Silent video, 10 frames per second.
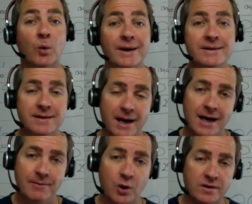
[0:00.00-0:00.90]
boys
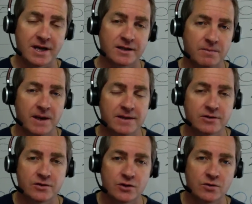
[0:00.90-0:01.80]
contacted me
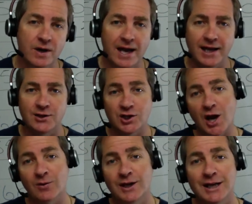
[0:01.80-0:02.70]
to do a
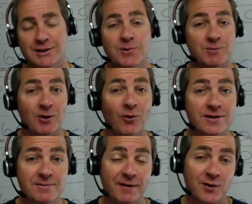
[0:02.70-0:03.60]
show. So which has been
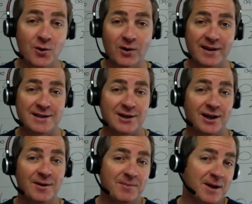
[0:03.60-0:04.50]
awesome if you're one of these
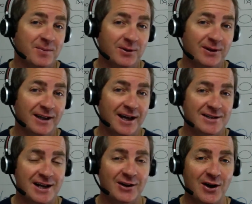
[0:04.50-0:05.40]
color people,
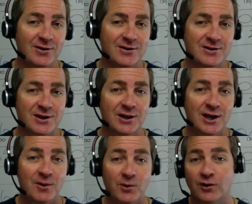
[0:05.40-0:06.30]
salon owners that
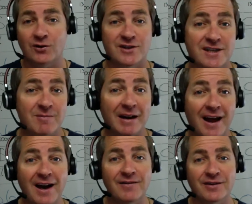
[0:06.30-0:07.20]
would have got to see me
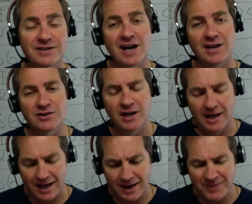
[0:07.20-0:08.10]
live on stage.
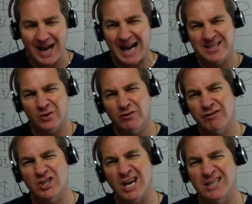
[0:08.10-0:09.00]
I sort
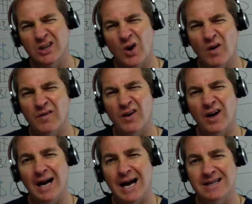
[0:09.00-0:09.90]
of rejected the
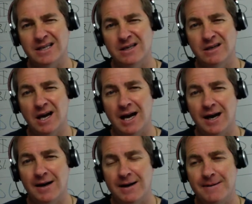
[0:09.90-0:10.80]
offer, as in
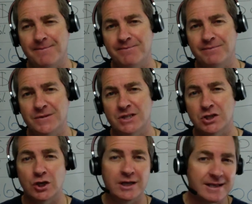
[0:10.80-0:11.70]

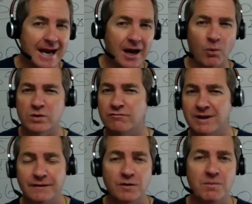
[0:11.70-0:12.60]
turn it down, wasn't
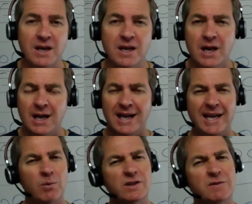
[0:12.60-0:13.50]
really for me.
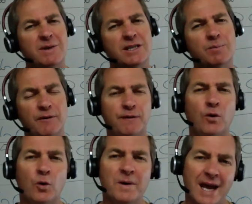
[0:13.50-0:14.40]
He wanted me to
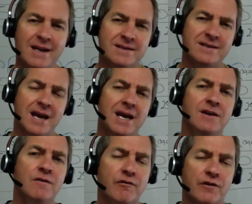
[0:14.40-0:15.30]
perform and
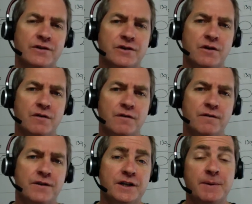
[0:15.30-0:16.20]
entertain in front
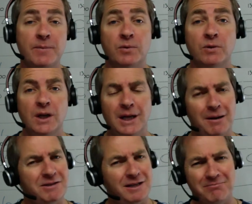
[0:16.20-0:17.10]
of these people.
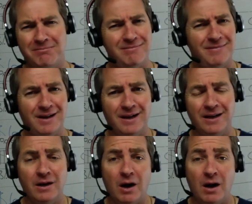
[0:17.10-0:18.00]
I said,
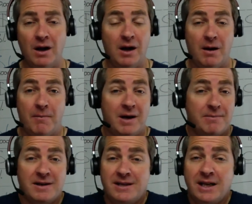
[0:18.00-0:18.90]
you know,
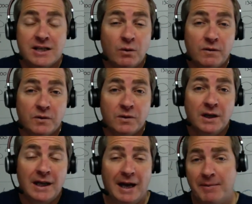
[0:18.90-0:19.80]
my singing's awful,
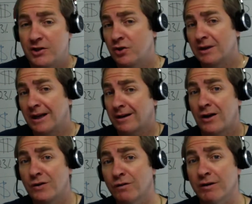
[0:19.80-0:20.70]
and my juggling, I can
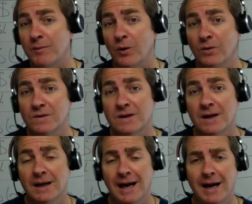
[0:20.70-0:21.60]
only do three balls.
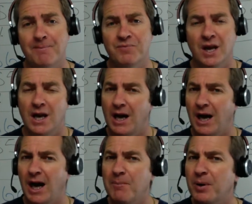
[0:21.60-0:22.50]
Um,
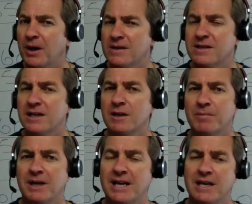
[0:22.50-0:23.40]
I personally
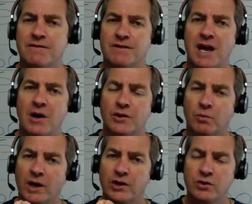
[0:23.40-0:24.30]
believe now
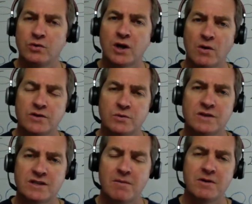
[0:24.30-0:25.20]
that when you go to a
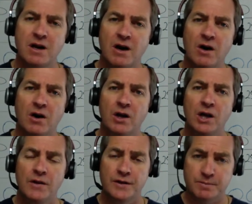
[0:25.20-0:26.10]
seminar
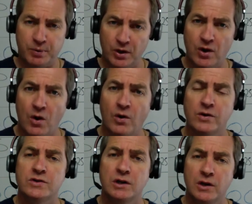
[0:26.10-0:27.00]
that's put
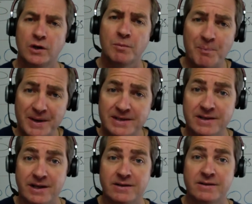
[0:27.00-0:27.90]
on to learn
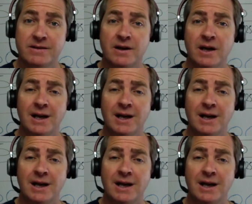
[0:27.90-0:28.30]
business,